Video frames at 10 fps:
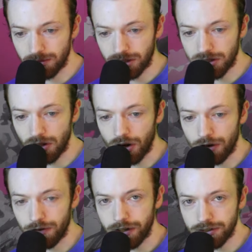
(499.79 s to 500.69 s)

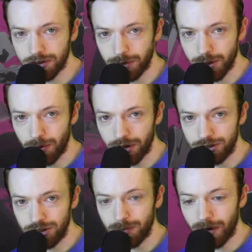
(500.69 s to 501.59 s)
slugfests where you want
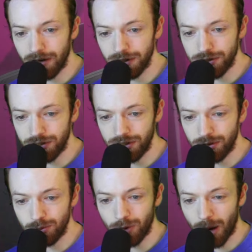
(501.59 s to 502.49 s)
to jump out of your seat
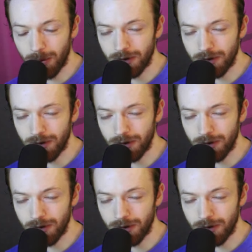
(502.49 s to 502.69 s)
and pop off